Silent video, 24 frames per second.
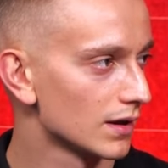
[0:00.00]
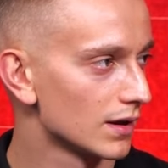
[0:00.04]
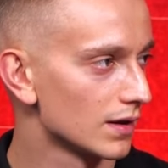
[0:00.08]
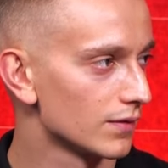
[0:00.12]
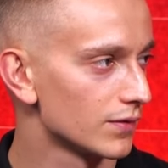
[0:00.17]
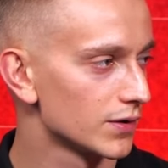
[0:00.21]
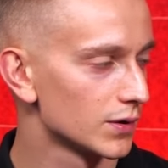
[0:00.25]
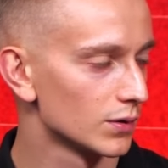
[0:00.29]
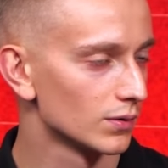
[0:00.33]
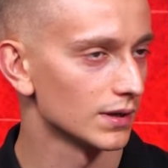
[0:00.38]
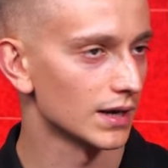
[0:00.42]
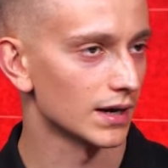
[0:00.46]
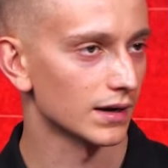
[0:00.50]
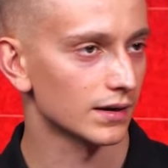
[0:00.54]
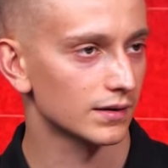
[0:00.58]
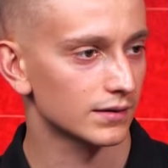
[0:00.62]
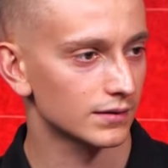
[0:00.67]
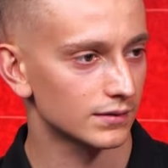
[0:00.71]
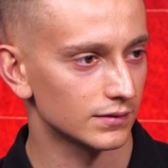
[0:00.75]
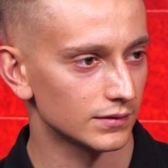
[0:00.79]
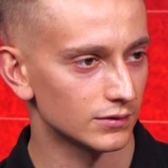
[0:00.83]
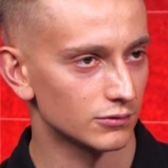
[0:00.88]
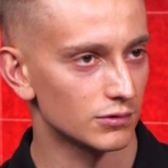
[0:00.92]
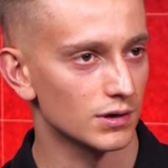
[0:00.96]
if you
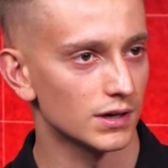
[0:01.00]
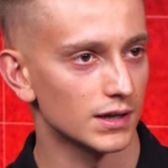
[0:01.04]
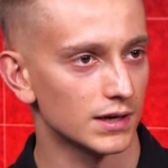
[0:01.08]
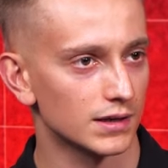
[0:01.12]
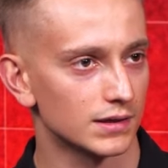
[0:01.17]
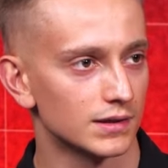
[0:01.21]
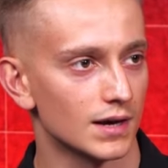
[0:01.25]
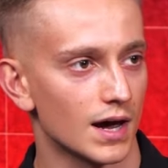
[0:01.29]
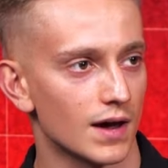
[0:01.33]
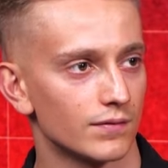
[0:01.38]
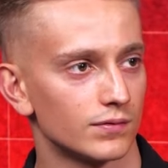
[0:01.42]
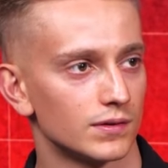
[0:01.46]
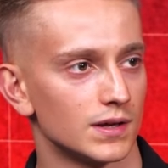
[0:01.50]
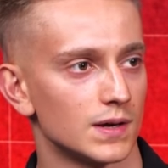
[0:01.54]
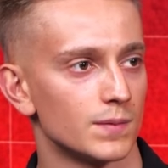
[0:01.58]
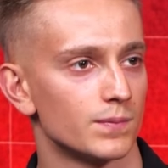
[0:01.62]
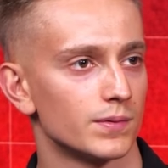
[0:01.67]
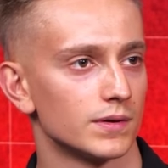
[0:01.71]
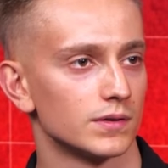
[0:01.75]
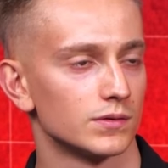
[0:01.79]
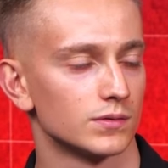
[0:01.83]
like really dive deep